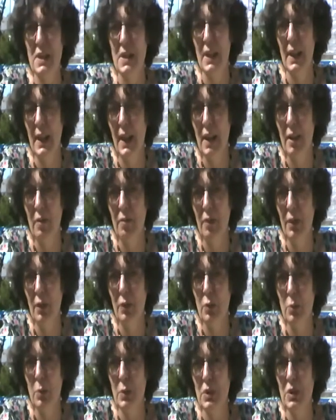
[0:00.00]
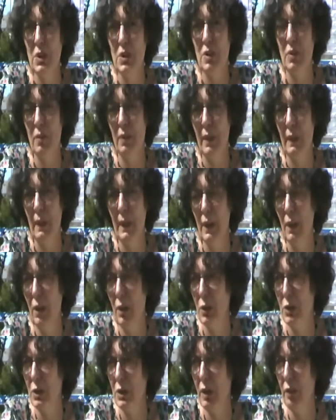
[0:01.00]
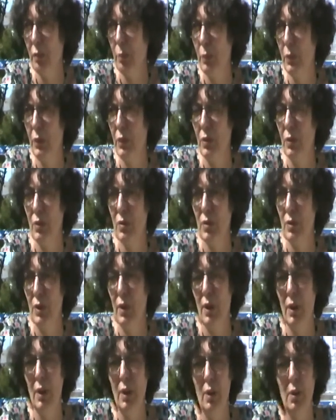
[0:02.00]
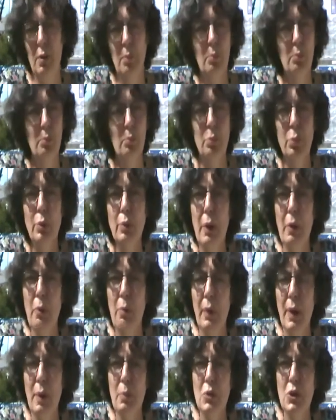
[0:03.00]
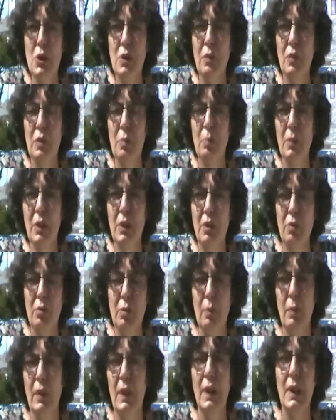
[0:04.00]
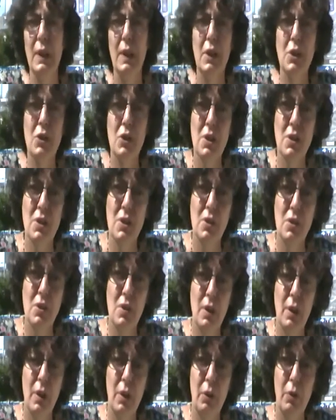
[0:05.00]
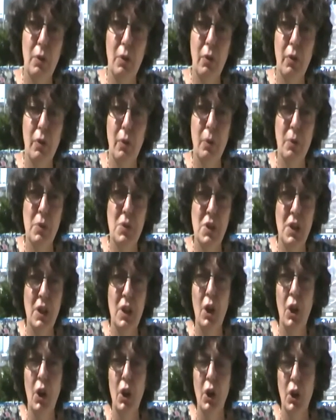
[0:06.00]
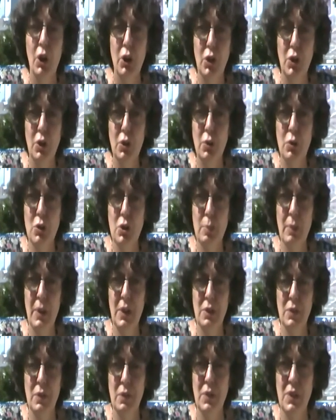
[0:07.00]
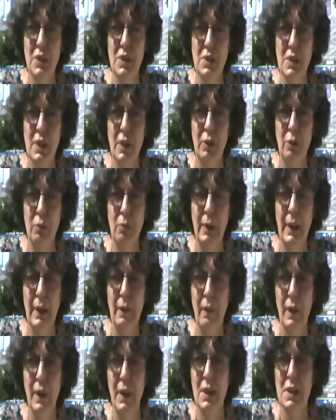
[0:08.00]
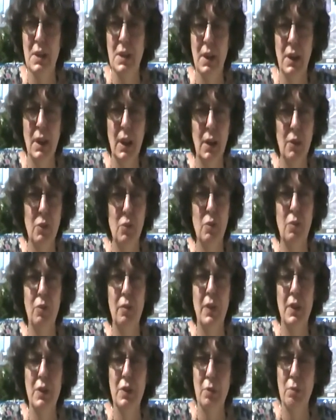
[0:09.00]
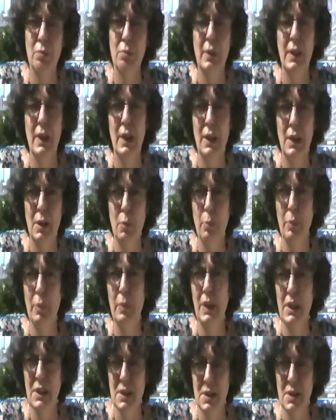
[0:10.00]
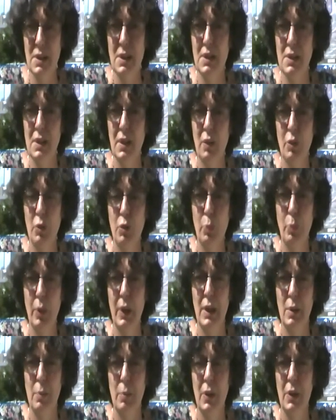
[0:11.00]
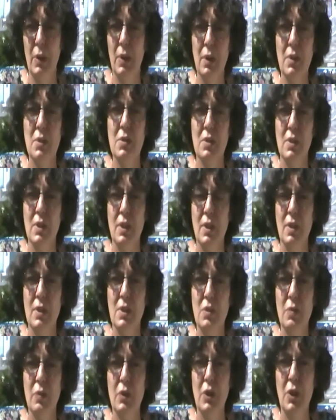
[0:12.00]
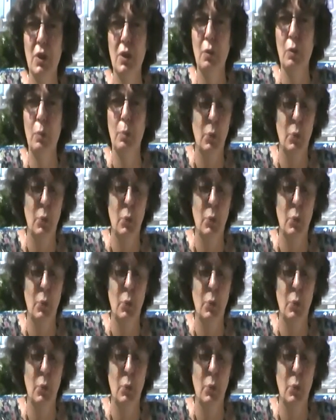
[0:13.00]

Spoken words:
Better Care Fund, which is a very large government programme shifting money from the NHS into the local authority. A huge amount of detail around that. Again, you'll find a really big detailed paper underneath this video